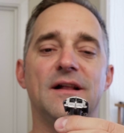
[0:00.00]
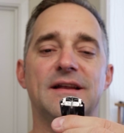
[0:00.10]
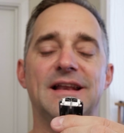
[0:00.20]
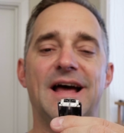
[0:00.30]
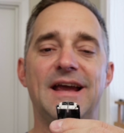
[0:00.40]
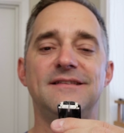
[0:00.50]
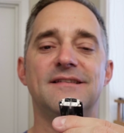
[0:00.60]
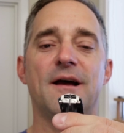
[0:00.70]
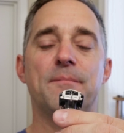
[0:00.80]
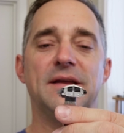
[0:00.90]
It lines
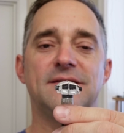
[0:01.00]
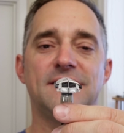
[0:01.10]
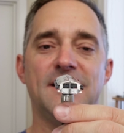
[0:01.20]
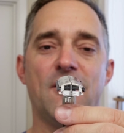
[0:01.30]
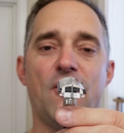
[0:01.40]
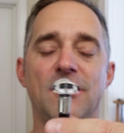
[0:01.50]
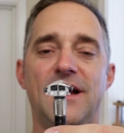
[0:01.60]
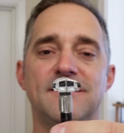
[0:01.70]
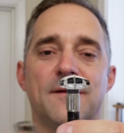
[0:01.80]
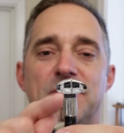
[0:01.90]
up. It all
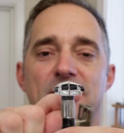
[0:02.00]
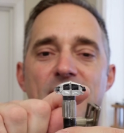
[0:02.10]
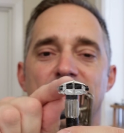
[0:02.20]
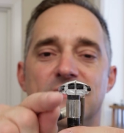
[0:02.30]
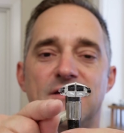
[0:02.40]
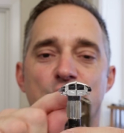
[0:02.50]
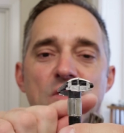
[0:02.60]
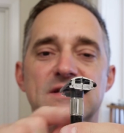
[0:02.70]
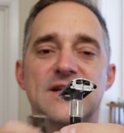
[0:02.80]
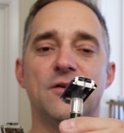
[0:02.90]
lines up. The
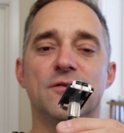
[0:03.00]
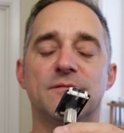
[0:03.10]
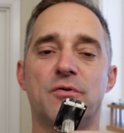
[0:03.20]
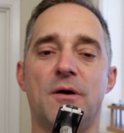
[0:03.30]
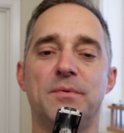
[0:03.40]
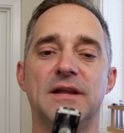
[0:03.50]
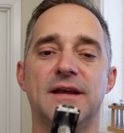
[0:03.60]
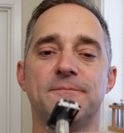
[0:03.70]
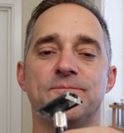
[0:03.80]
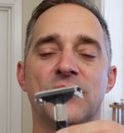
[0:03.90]
doors close
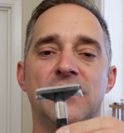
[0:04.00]
properly.